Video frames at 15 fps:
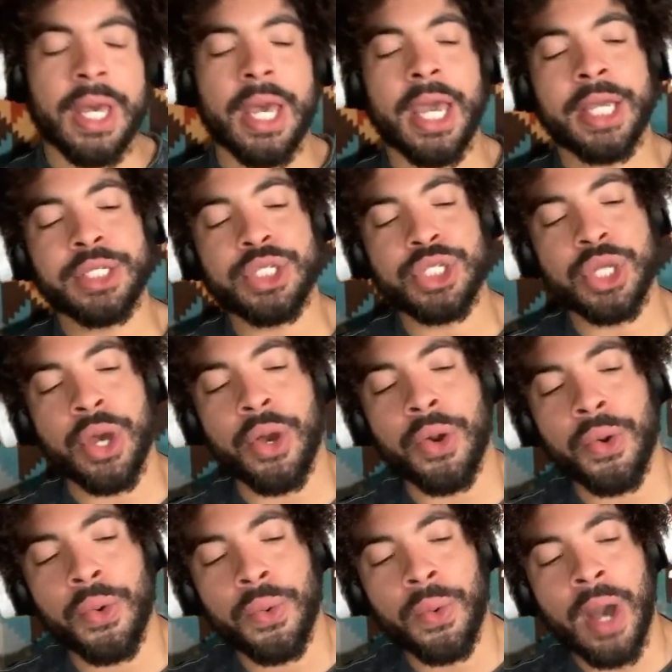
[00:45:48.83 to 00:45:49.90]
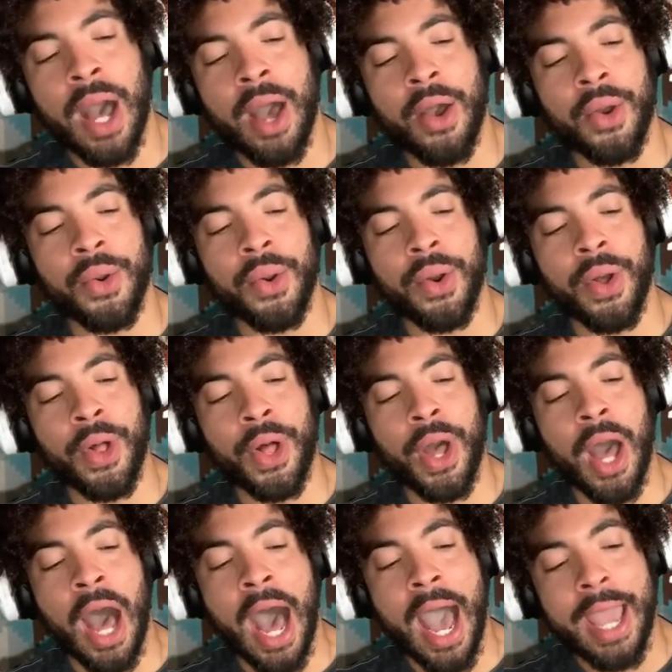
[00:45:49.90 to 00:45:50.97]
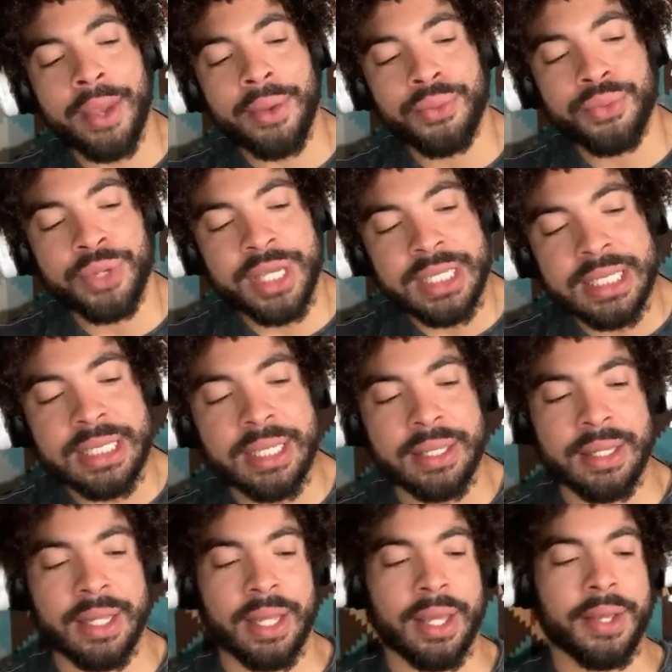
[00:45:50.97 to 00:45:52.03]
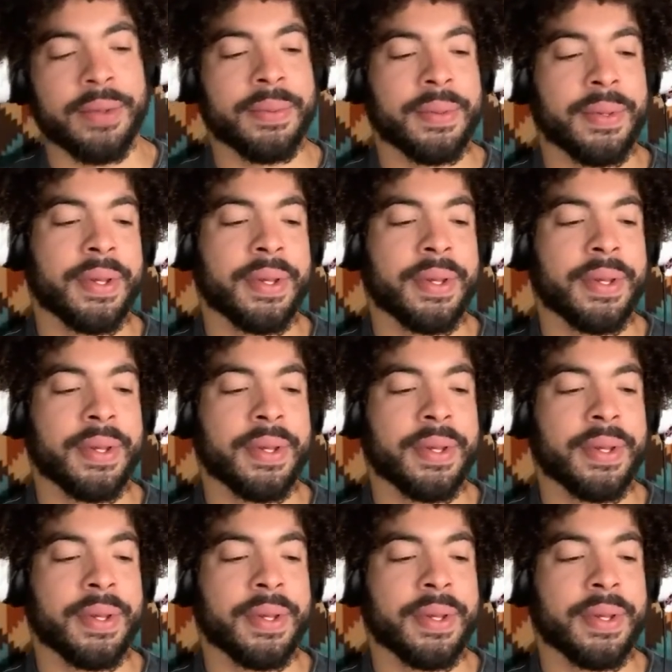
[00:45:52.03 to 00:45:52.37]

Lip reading: And so I recently